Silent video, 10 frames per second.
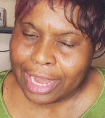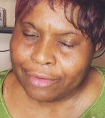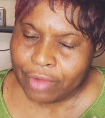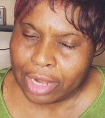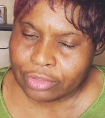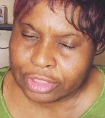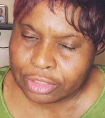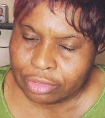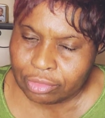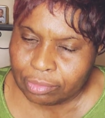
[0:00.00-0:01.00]
around the
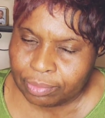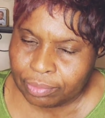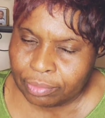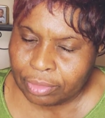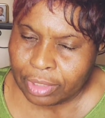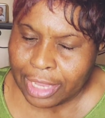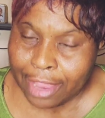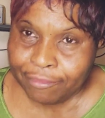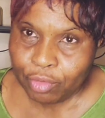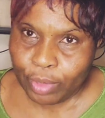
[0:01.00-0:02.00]
globe,
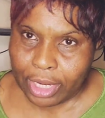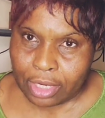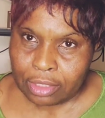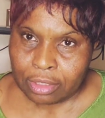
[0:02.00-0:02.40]
everywhere.